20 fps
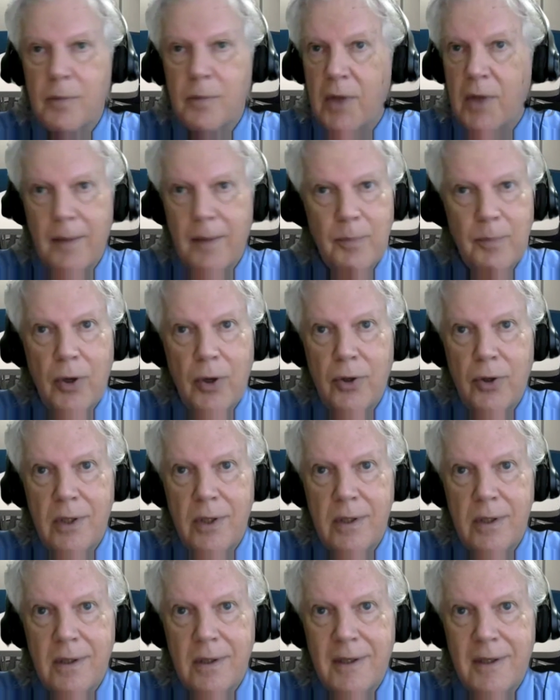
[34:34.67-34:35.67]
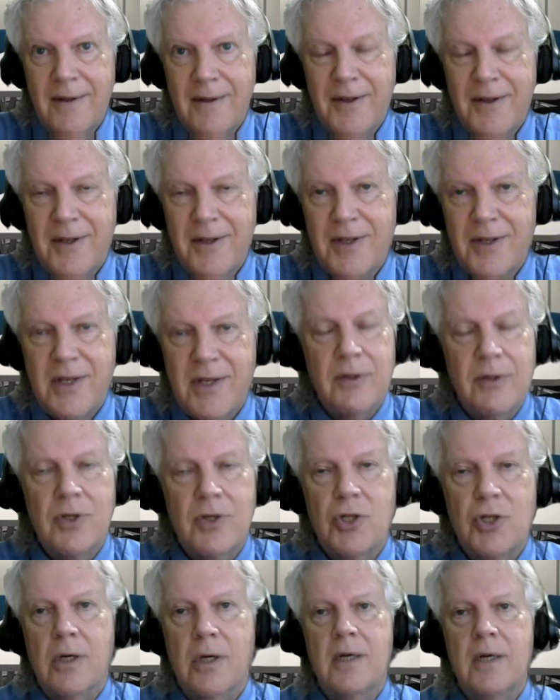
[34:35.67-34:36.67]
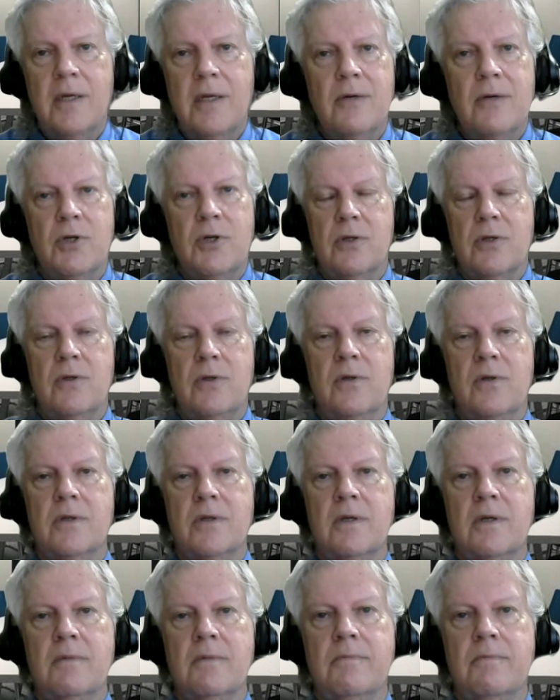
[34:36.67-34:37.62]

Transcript: Cambodia, Southern China issues.